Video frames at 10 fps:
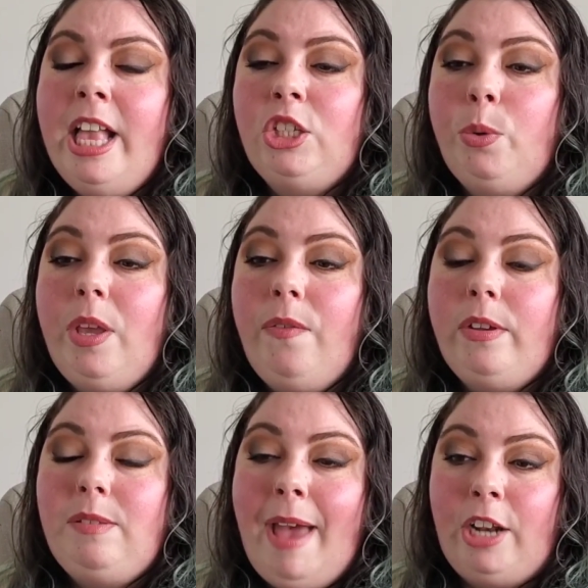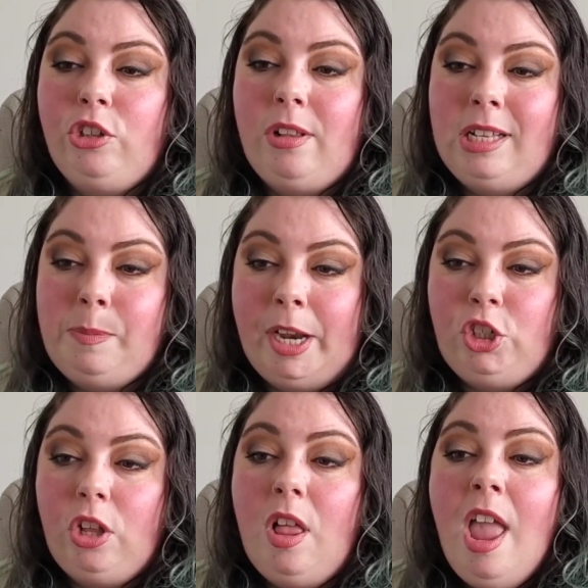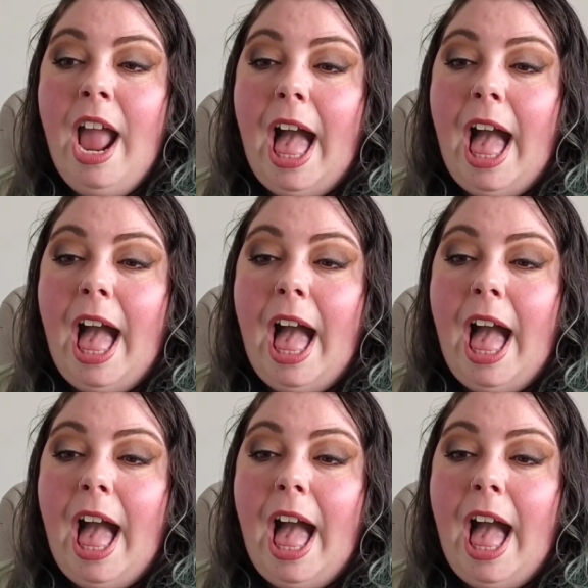So he feels magical and special.